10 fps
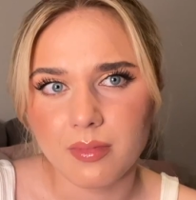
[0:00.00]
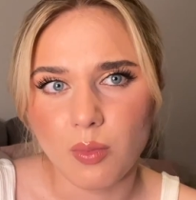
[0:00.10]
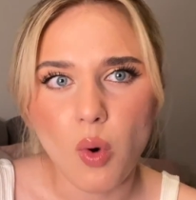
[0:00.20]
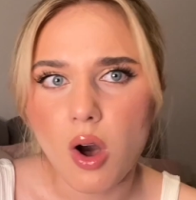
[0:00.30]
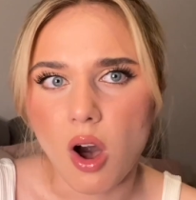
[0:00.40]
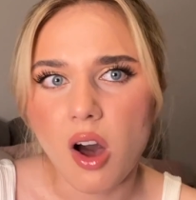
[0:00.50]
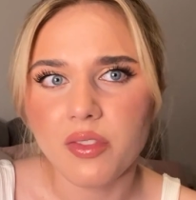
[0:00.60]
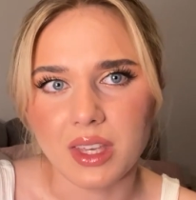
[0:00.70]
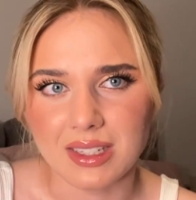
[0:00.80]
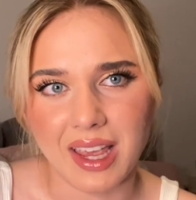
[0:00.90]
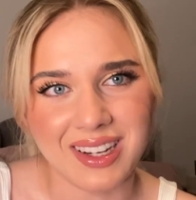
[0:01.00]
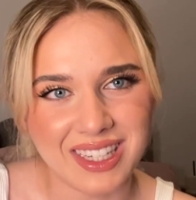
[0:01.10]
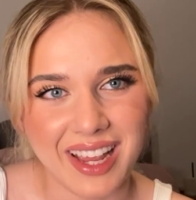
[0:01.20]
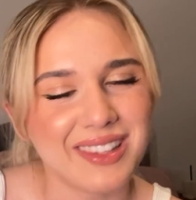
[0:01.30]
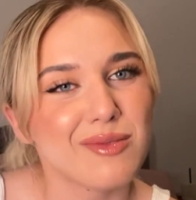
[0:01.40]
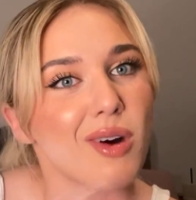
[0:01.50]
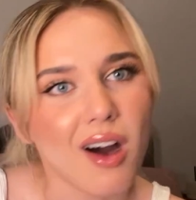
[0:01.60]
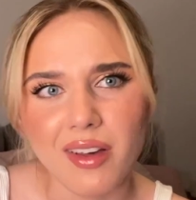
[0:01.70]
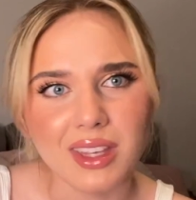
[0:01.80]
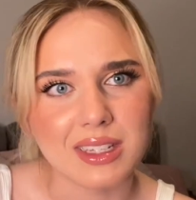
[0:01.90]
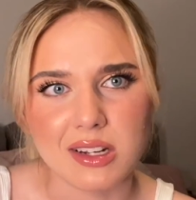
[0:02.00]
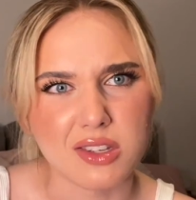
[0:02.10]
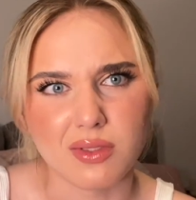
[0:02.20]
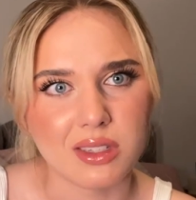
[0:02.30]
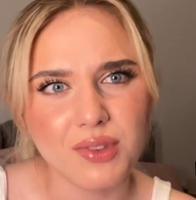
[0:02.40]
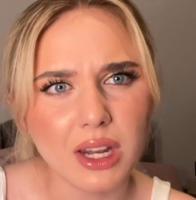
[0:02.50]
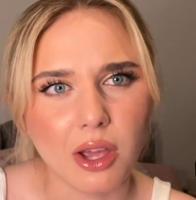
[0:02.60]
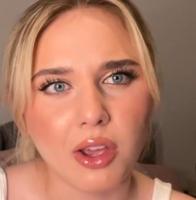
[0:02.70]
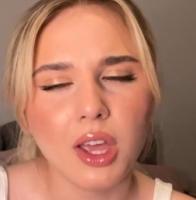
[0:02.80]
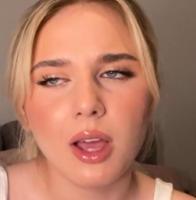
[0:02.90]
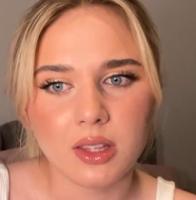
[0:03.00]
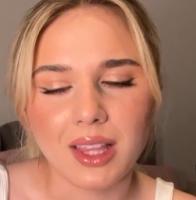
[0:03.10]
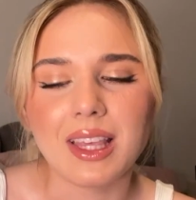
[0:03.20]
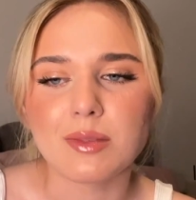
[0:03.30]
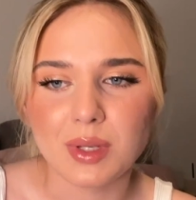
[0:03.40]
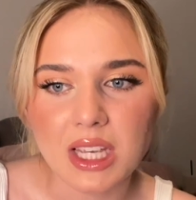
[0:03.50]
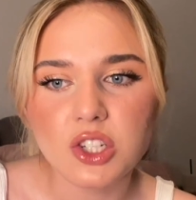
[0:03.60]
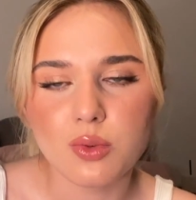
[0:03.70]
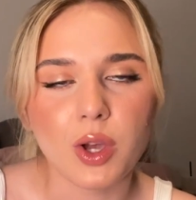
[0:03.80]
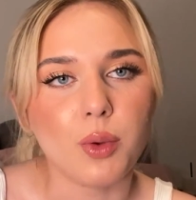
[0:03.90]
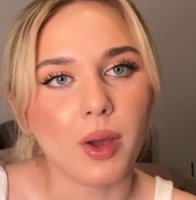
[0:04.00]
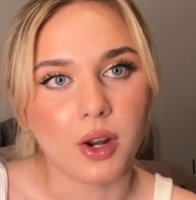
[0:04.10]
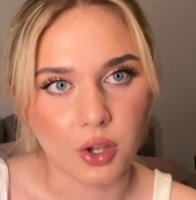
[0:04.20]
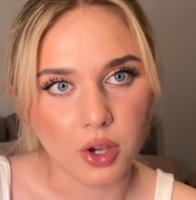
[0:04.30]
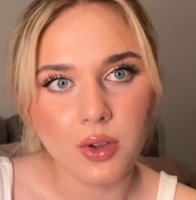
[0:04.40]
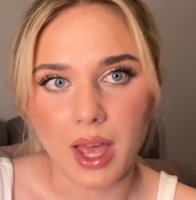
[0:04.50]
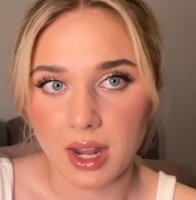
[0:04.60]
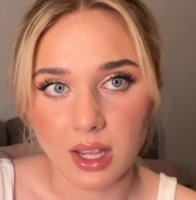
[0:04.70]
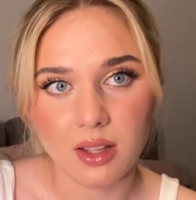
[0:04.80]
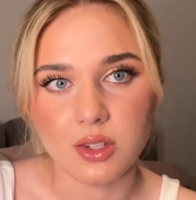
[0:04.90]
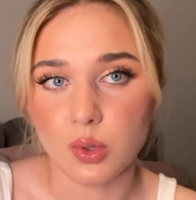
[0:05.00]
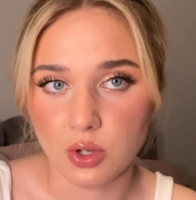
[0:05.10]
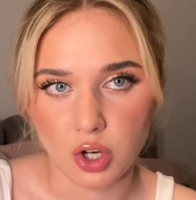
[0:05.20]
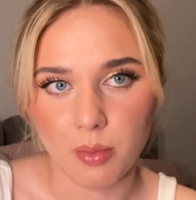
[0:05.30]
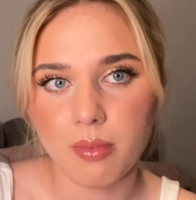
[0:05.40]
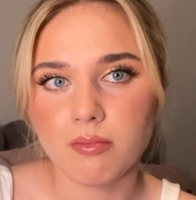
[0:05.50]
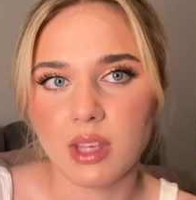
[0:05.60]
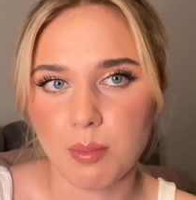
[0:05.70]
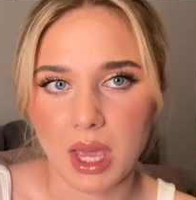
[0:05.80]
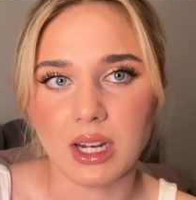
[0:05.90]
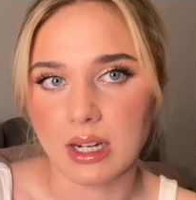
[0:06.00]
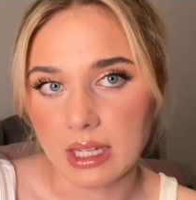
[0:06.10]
what are the intentions? What are the intentions of this video? Like, the expectations were you were going to go, edit, do a job, get paid and